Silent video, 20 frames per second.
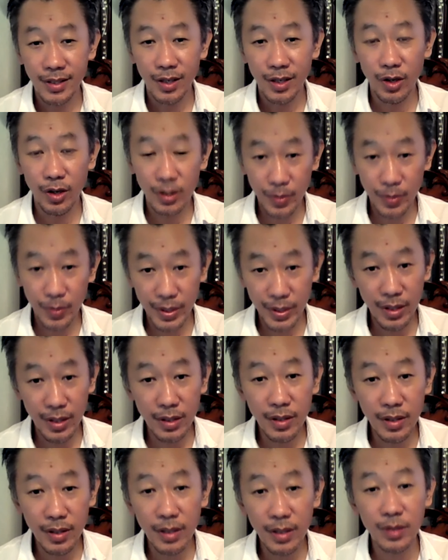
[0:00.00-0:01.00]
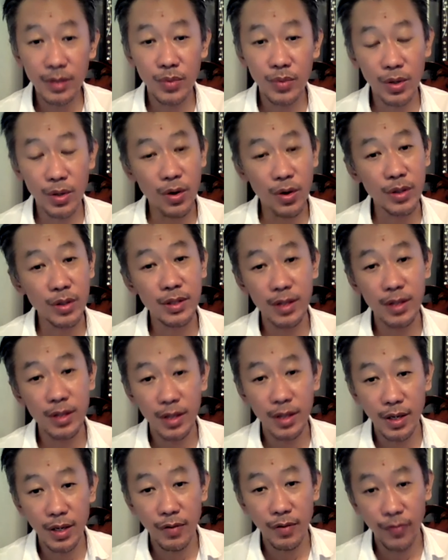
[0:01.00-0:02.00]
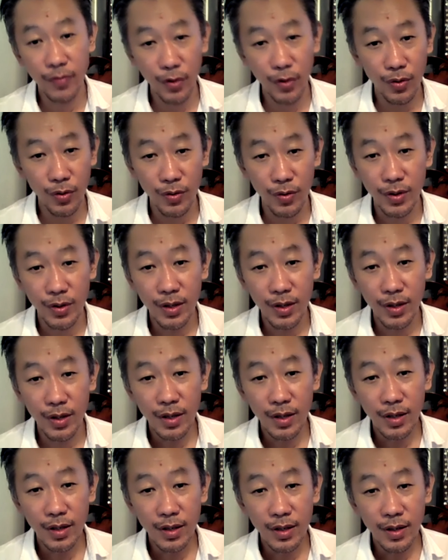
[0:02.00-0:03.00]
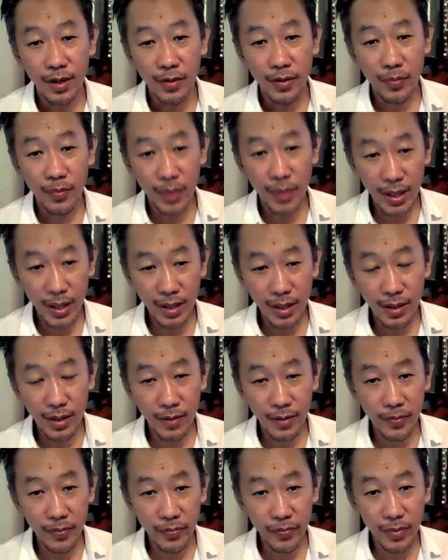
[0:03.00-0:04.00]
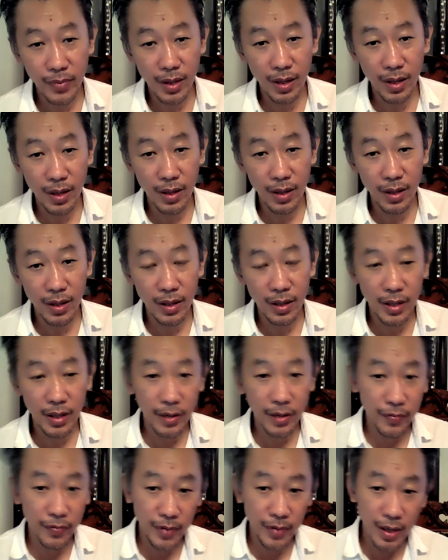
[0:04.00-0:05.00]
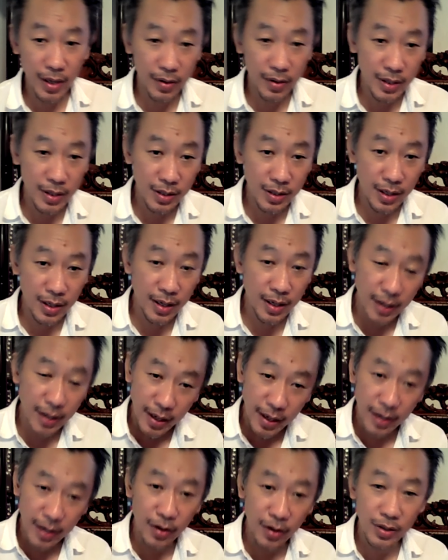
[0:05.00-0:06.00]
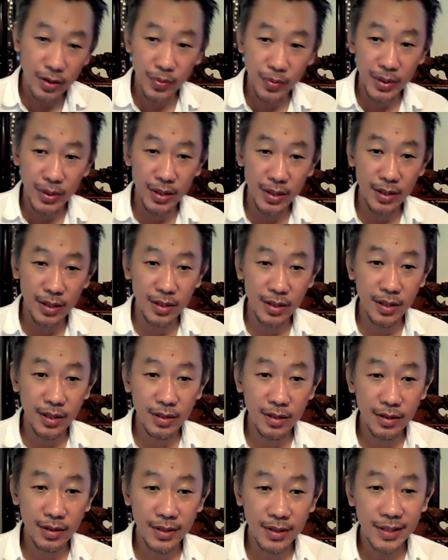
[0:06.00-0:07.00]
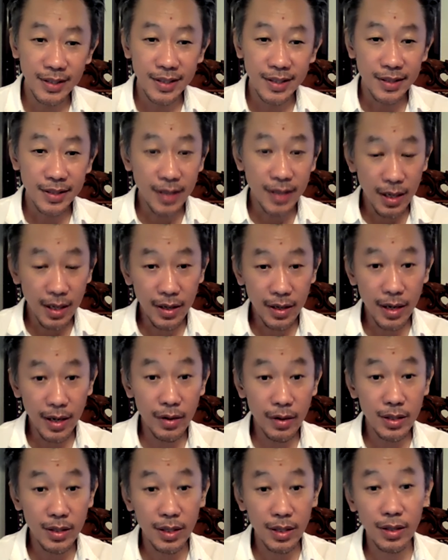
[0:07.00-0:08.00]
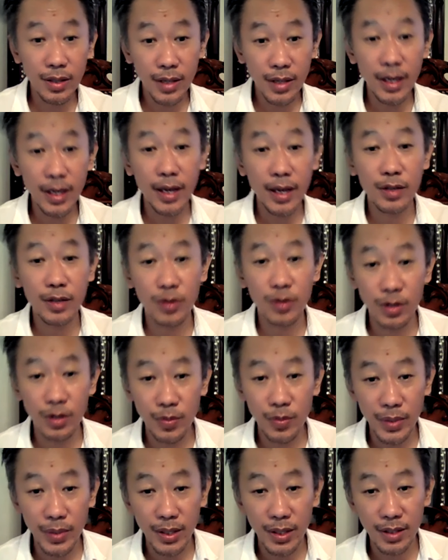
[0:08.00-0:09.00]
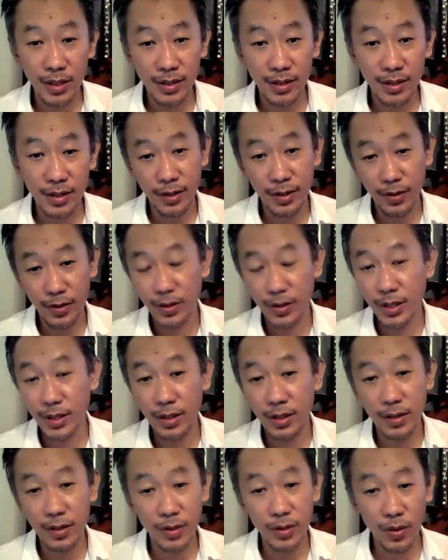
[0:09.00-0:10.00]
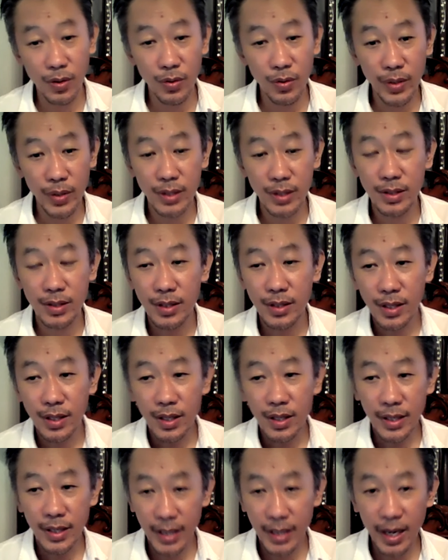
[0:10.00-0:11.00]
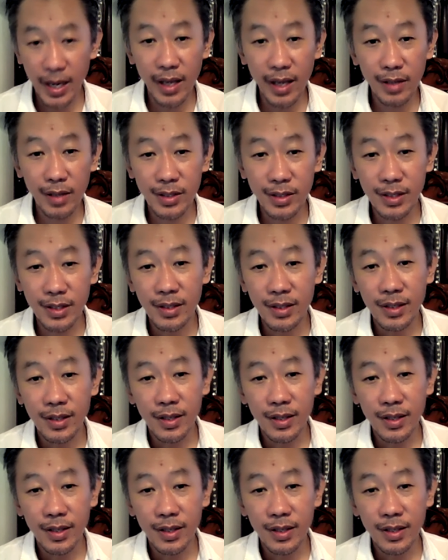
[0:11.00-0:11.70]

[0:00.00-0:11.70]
Auspiciousness will constantly flow. But if there is an inauspiciousness, then there is such thing as auspicious. This is always the case.